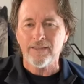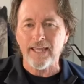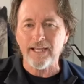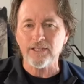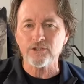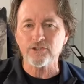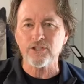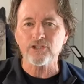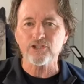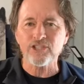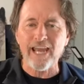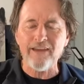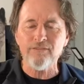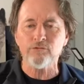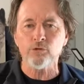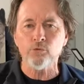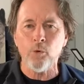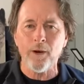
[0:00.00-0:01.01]
that is the
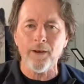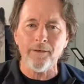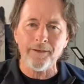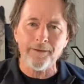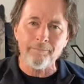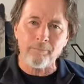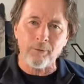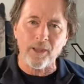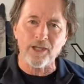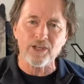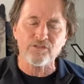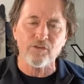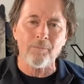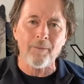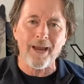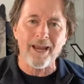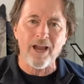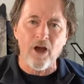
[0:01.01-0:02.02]
safe dwelling place
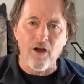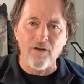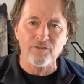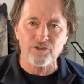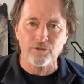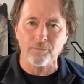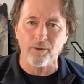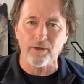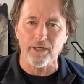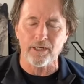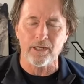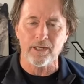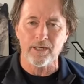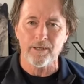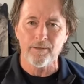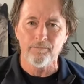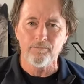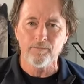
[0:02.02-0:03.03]
for my
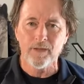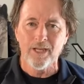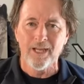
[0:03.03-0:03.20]
offspring.